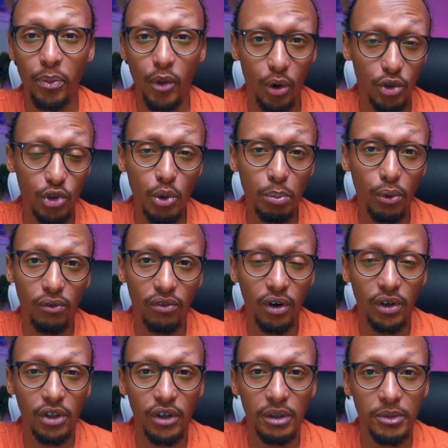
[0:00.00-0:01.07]
on your
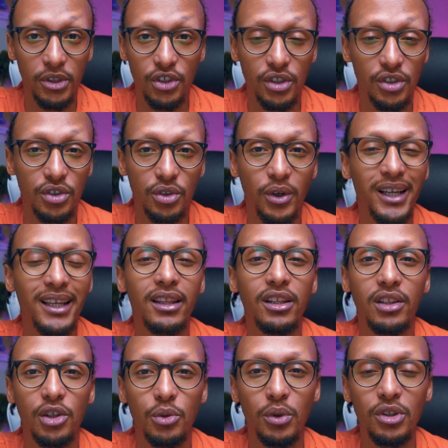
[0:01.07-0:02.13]
portfolio images or anything
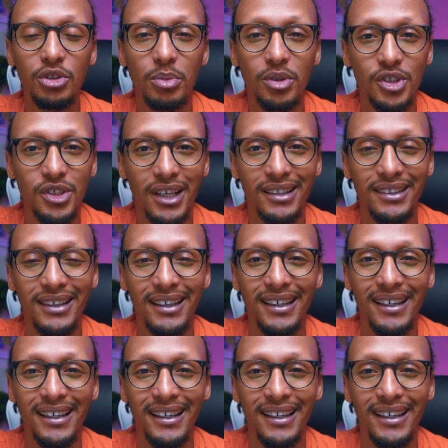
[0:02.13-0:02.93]
that you want to present